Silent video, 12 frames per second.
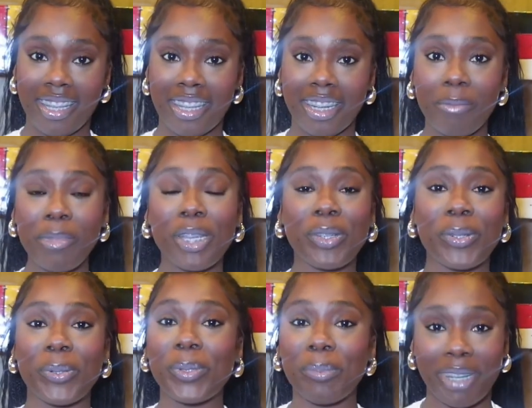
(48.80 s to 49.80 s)
Let me
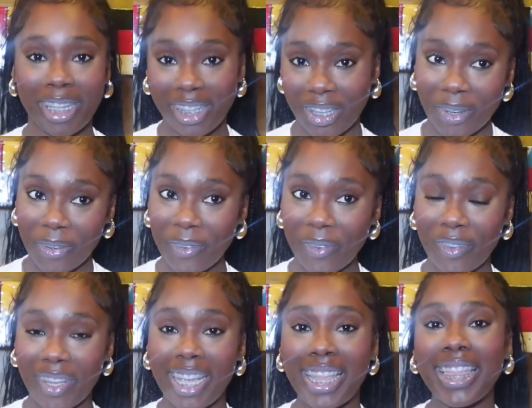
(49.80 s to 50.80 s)
introduce myself
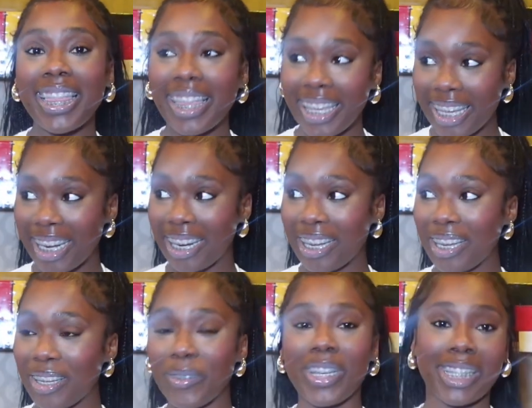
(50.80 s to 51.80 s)
and then
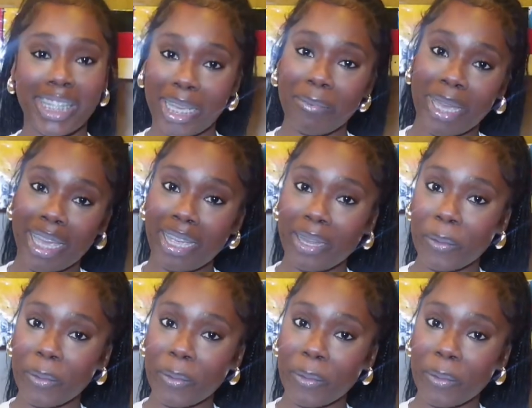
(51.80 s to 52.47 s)
we can take it back.